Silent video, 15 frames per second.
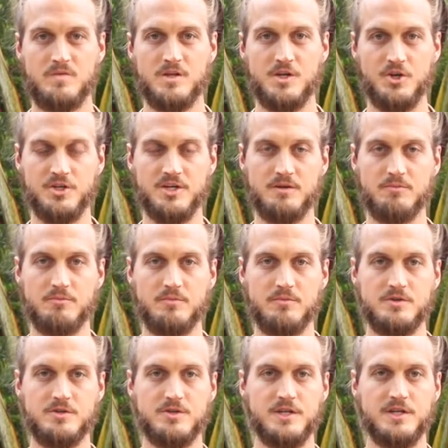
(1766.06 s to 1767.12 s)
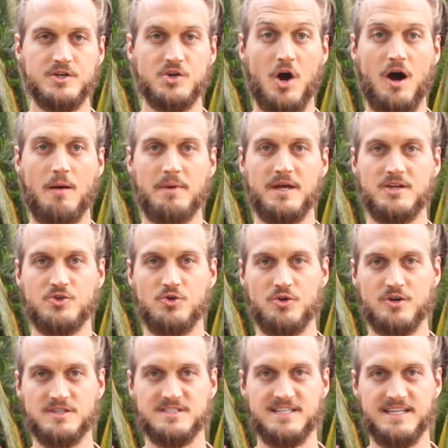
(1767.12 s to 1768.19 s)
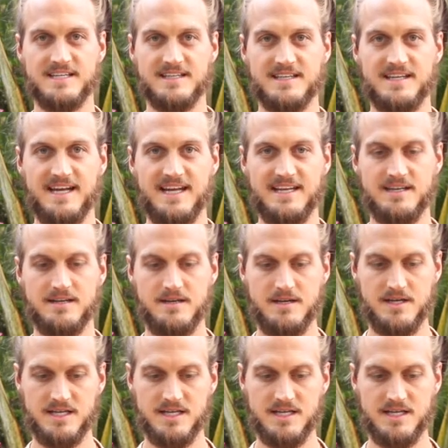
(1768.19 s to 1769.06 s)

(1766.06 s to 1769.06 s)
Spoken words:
you can comment yours and